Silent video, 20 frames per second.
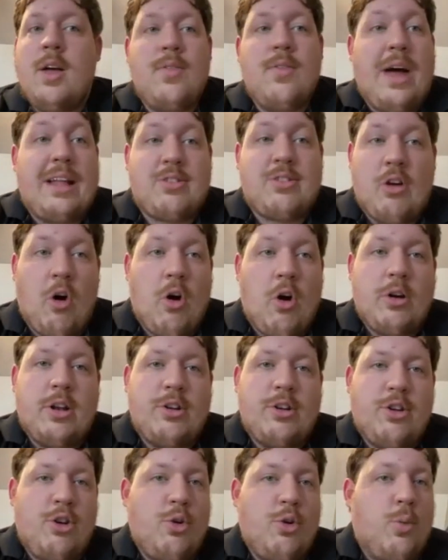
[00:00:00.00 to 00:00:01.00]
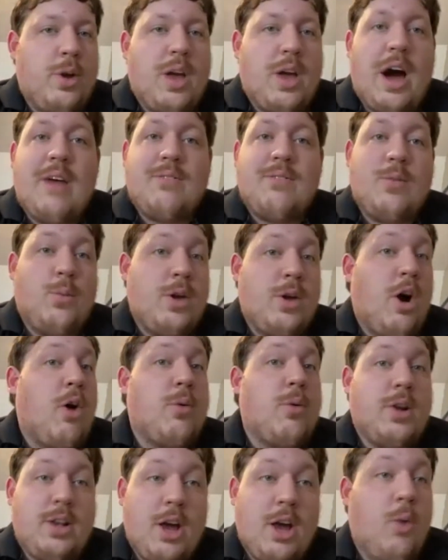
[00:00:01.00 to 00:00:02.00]
That's hard to do. We
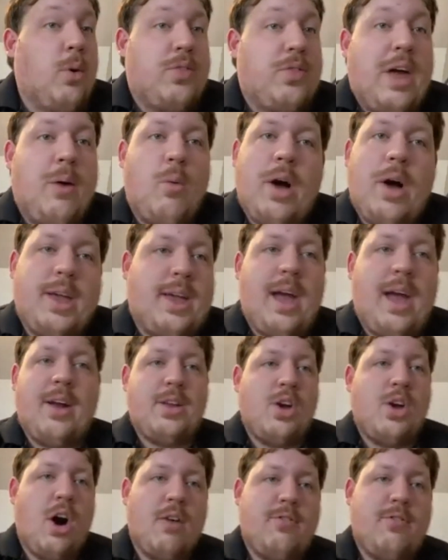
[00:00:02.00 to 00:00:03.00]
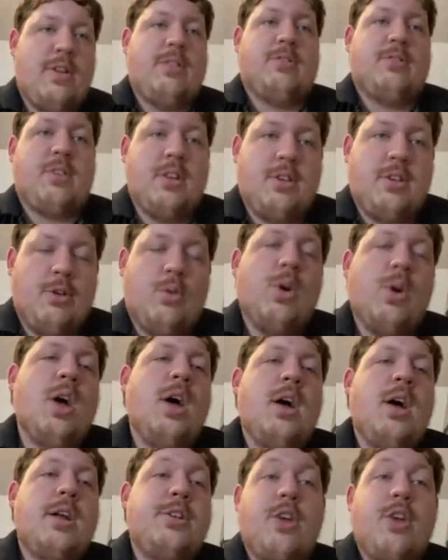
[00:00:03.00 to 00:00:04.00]
already know what that White County offense can do.
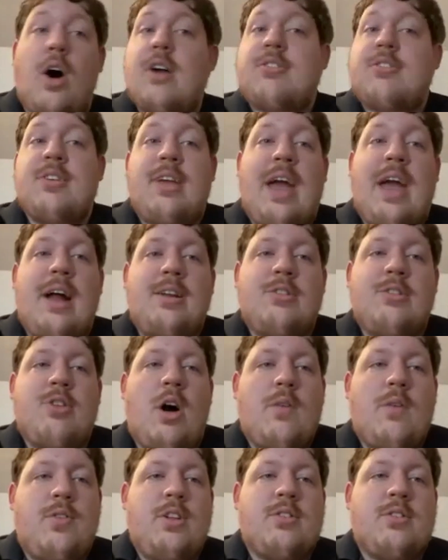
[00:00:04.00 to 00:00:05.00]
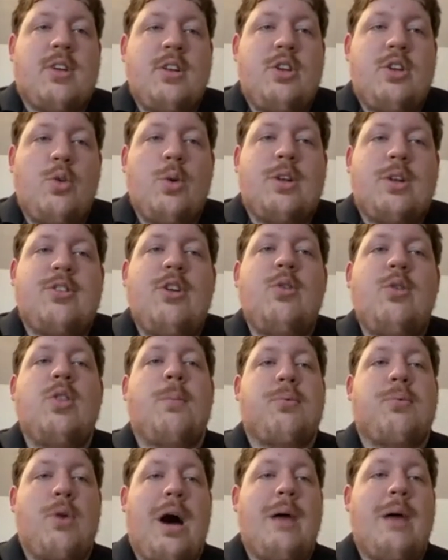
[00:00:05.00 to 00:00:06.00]
Dawson County's offense can do it too.
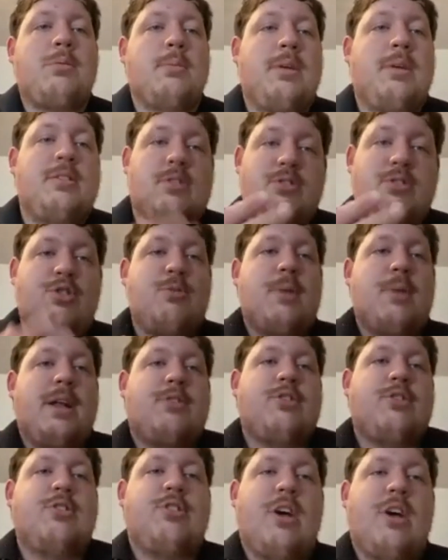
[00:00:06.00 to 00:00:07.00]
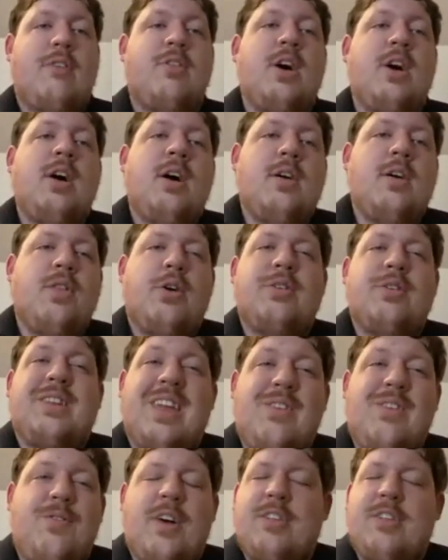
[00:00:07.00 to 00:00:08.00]
The problem is, as you mentioned, Jeff, their
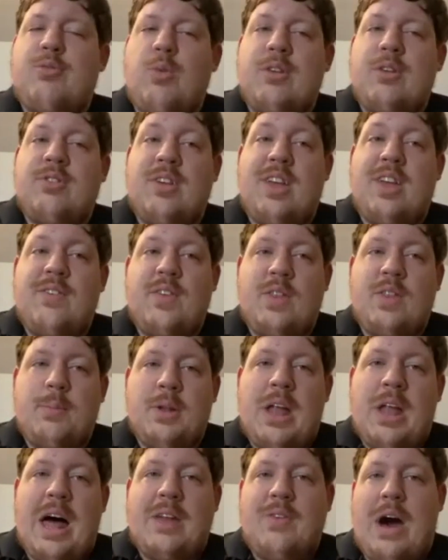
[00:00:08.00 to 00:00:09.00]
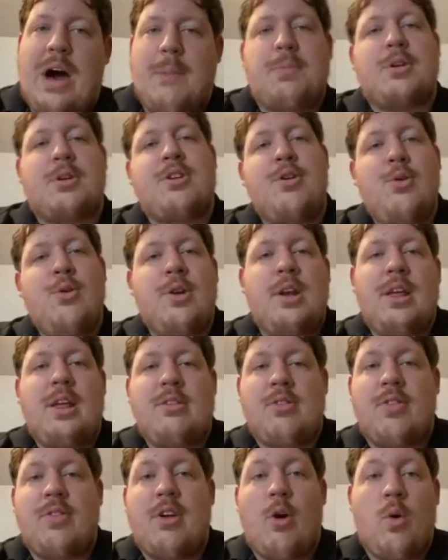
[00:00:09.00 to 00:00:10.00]
defense wasn't giving them a lot of
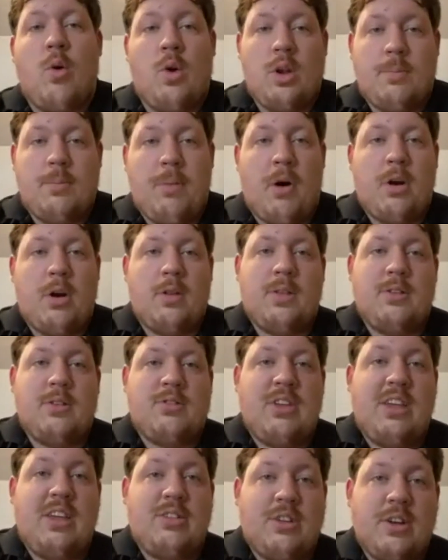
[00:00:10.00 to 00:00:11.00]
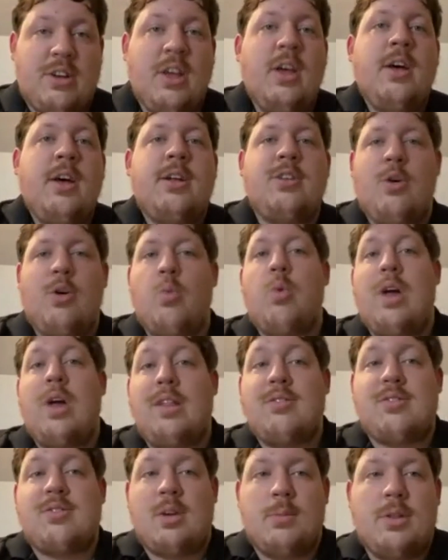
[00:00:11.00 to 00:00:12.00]
opportunities in the early part of the season to
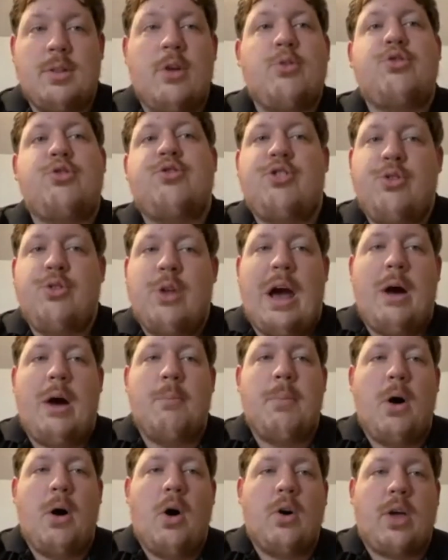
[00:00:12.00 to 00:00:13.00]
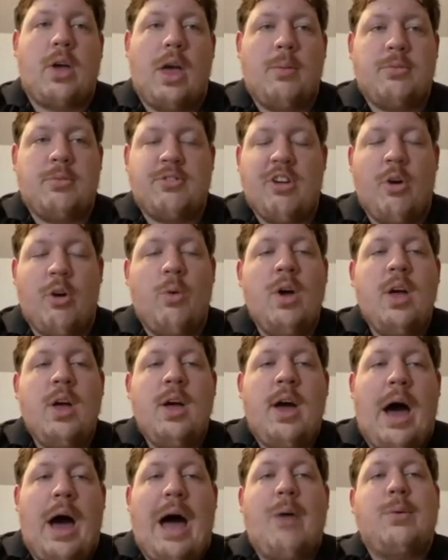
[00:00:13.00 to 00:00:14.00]
win some of those shootout ball games. So
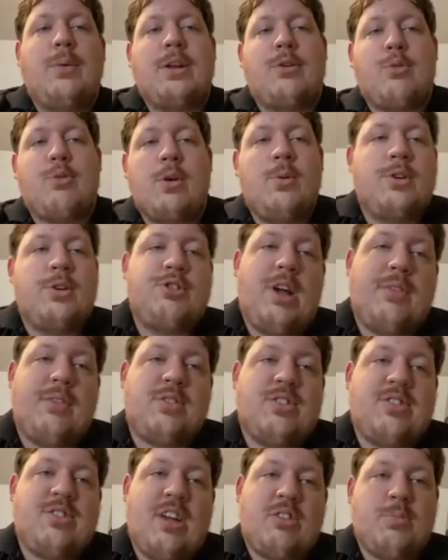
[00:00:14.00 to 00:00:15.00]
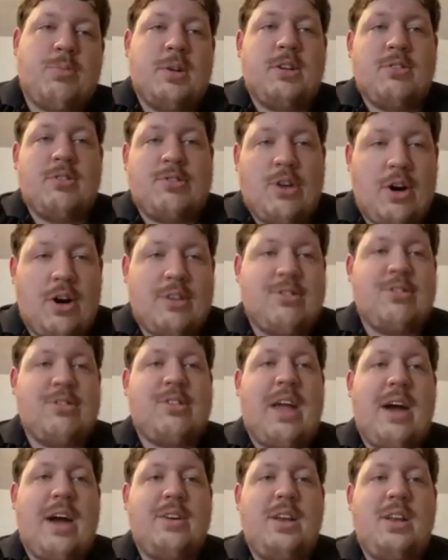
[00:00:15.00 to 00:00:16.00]
I would agree with Jeff's assessment. Does
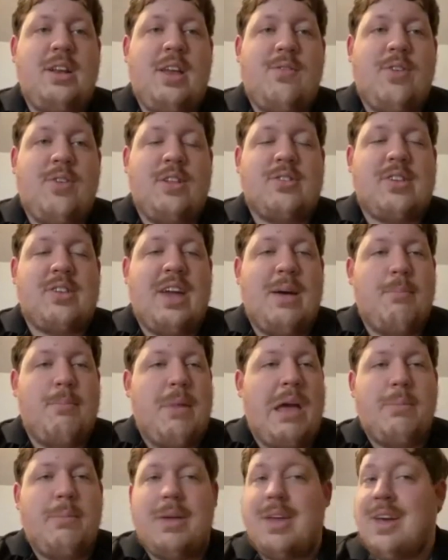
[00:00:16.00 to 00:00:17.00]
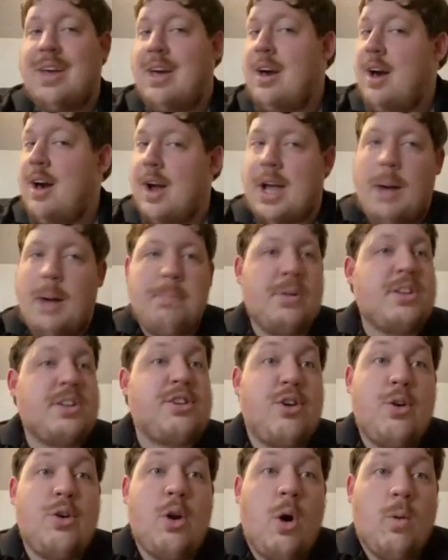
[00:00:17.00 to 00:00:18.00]
Dawson County defense get maybe a couple of
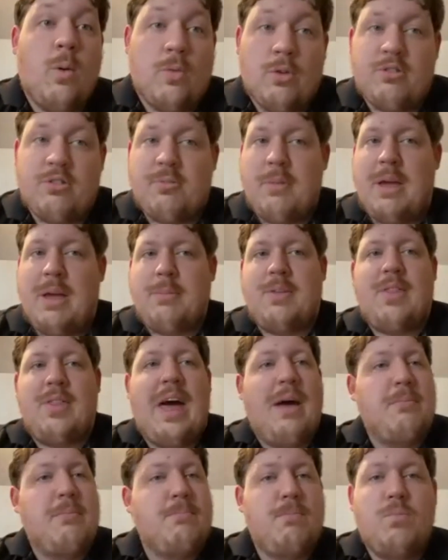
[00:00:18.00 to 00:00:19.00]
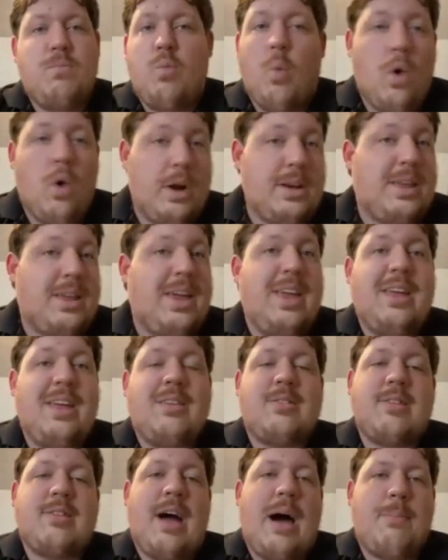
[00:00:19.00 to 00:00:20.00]
turnovers, maybe that one
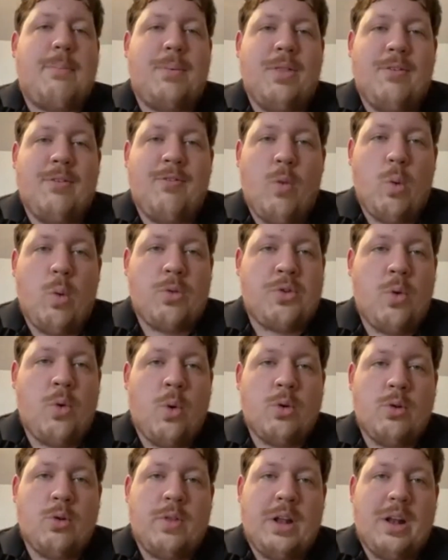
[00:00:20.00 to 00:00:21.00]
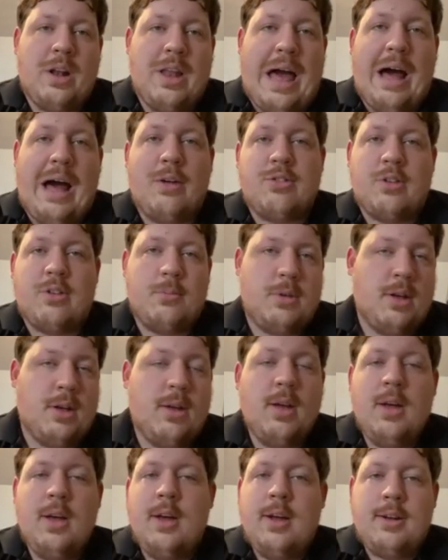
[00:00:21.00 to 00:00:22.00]
key stop in the fourth quarter that allows them
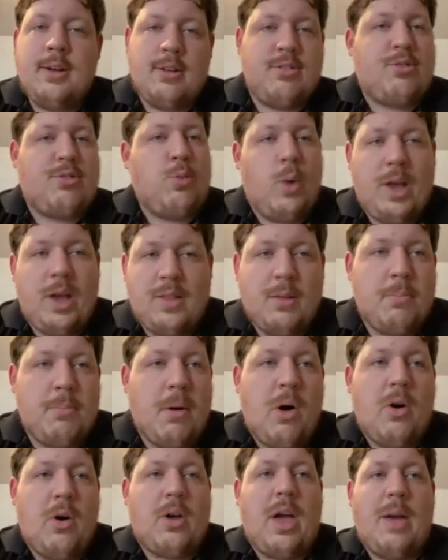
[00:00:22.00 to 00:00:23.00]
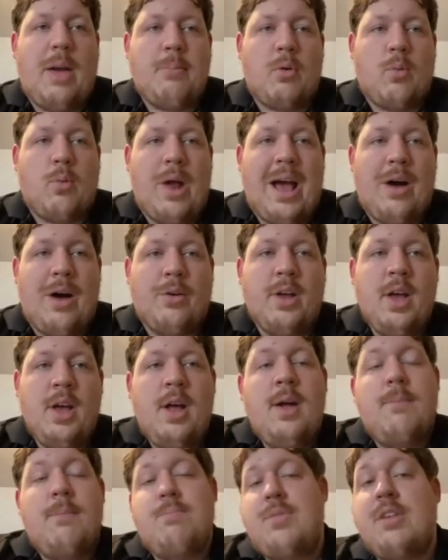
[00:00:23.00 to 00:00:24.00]
to swing the ball game around?
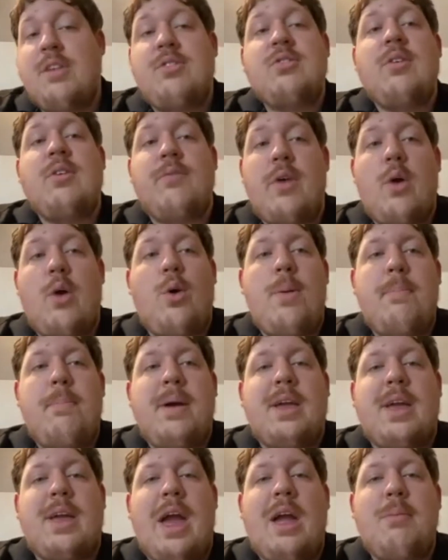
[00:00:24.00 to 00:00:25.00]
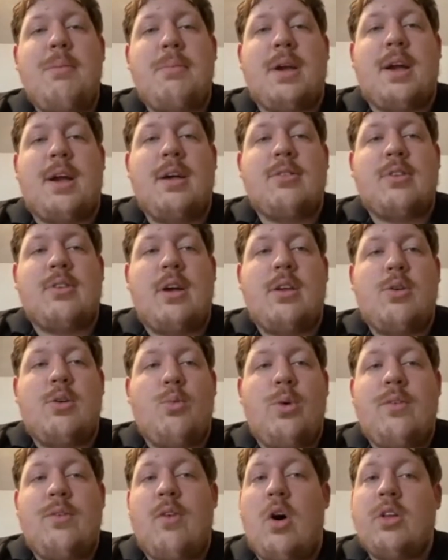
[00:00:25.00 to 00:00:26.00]
This is a very big game because
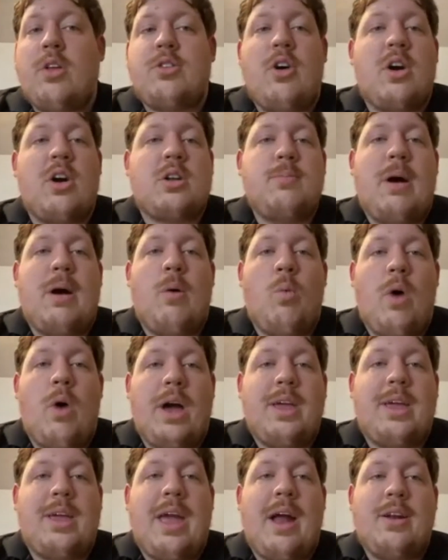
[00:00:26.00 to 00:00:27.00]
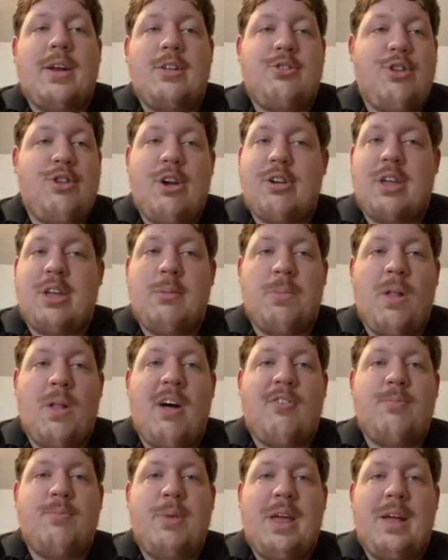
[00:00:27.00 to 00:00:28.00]
we've all talked about White County, Cherokee
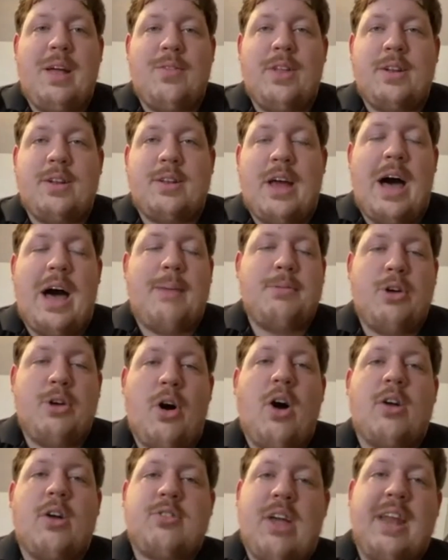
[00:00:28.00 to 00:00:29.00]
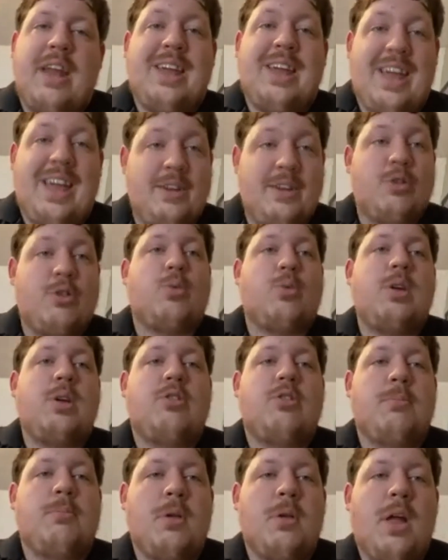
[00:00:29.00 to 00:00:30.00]
Bluff being the top dogs heading into
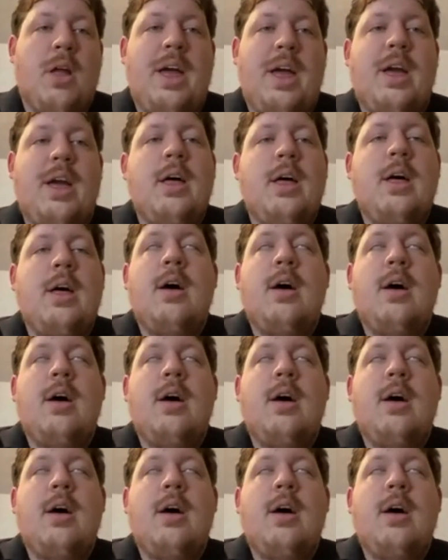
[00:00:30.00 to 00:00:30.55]
region play.